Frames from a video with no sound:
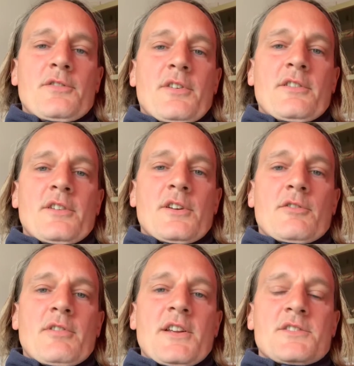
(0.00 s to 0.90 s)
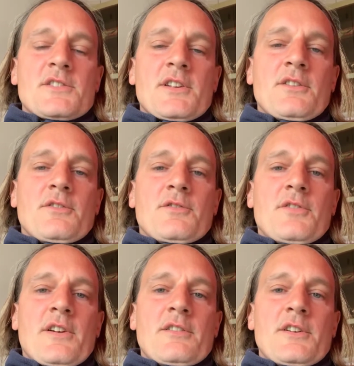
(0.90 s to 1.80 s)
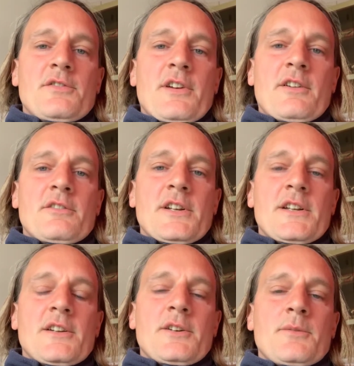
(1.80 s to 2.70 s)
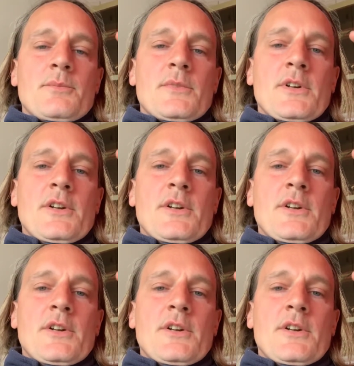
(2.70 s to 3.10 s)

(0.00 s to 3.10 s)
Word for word: very aggressive, very, very, um,